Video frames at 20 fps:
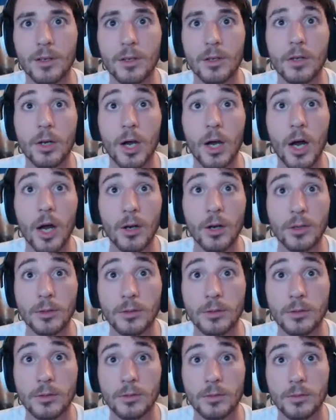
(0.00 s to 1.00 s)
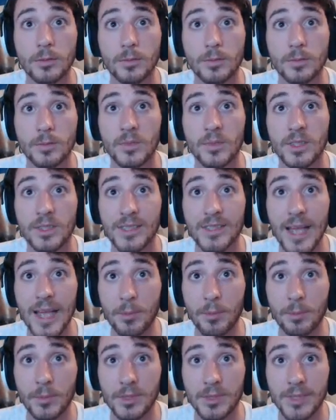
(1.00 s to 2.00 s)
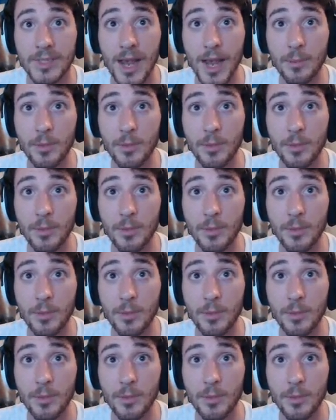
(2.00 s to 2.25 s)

Uh-oh. Stab him. Stab the